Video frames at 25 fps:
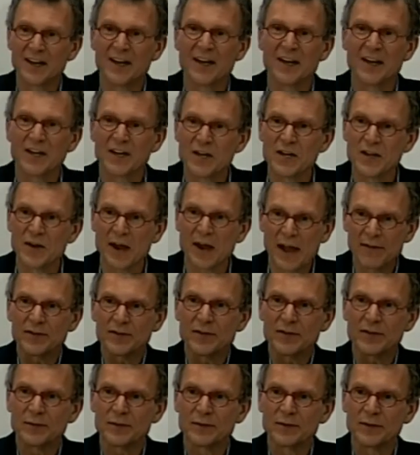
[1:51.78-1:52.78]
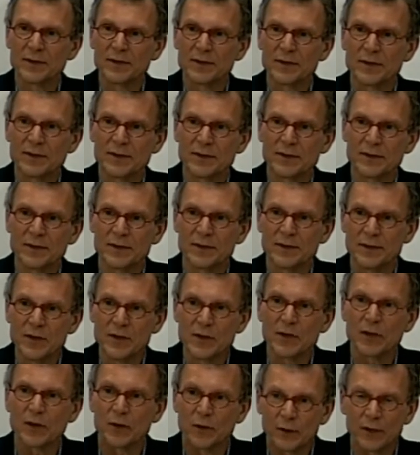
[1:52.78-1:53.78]
you
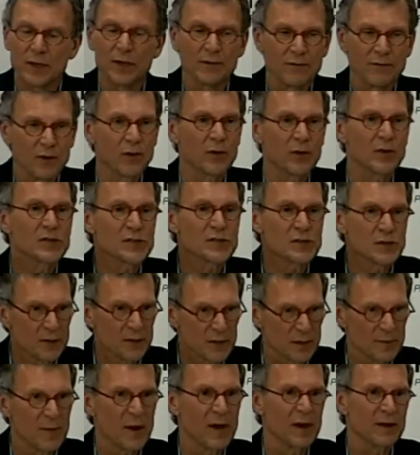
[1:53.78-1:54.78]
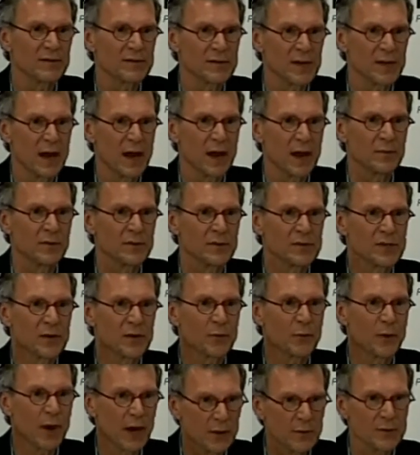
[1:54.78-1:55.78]
can only devote a certain amount of time. There's a
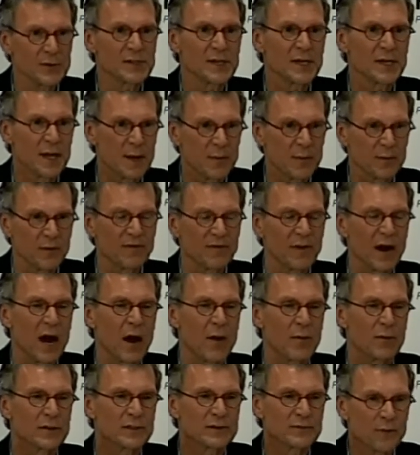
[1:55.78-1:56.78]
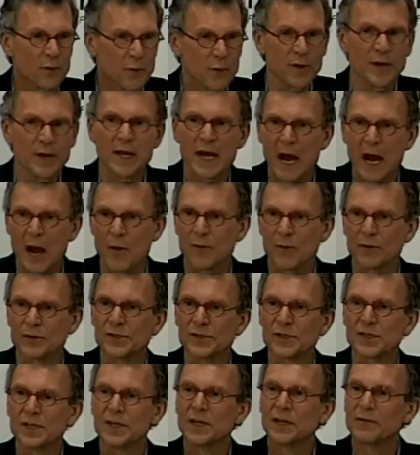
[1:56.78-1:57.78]
requisite number of hours, 40 hours,
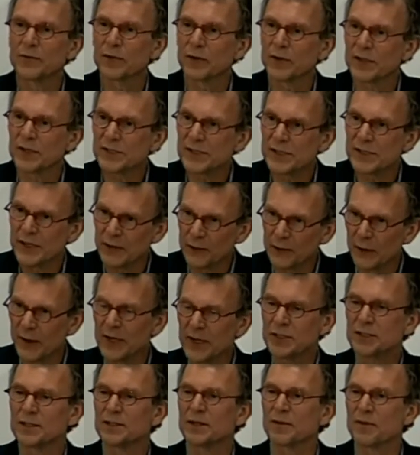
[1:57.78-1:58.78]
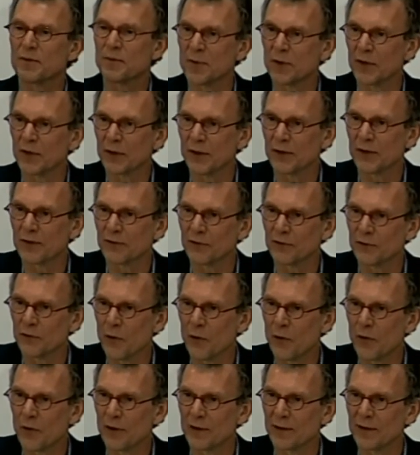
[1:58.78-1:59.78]
for consideration of the bill on the
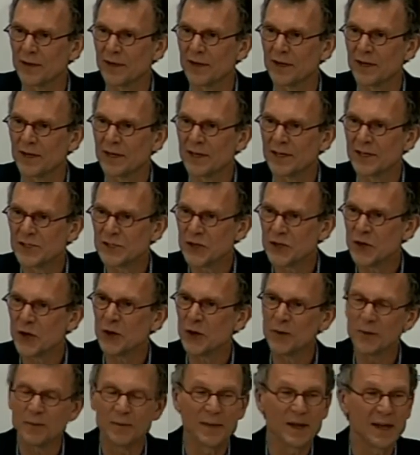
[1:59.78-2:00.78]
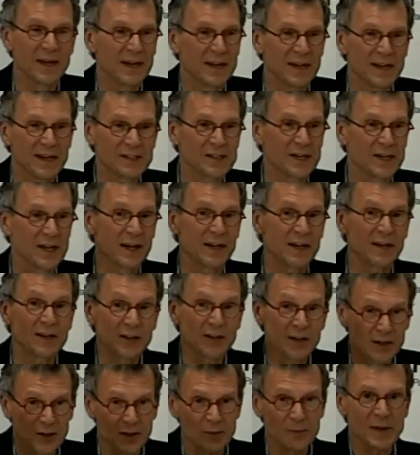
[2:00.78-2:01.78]
floor. So it's a
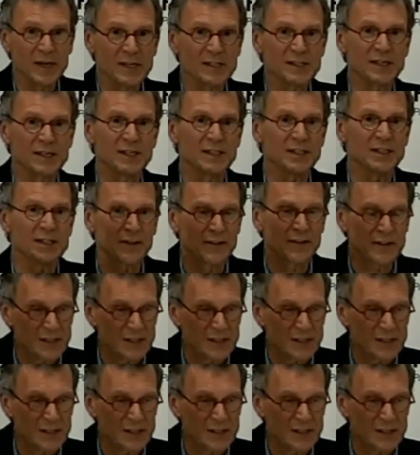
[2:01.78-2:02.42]
clear message that this